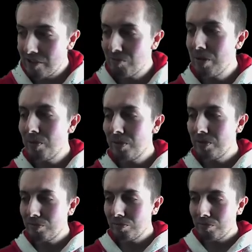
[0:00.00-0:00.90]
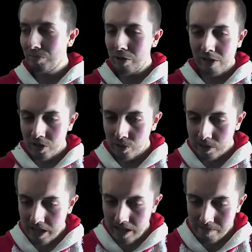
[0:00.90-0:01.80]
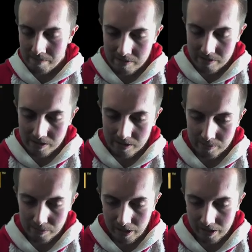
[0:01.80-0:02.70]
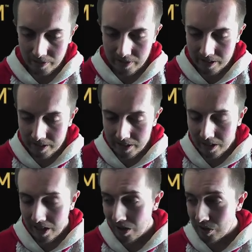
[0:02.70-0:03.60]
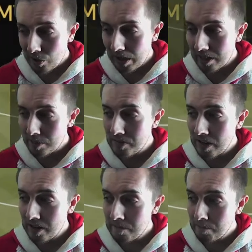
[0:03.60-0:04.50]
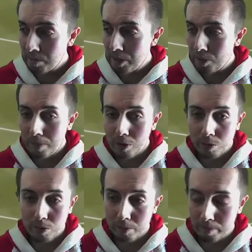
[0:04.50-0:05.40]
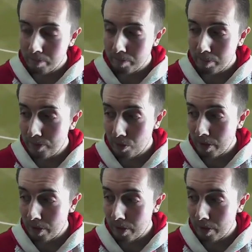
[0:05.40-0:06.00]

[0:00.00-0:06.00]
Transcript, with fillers: real original team. But, I mean, you can't knock it, to be fair. People build what people want to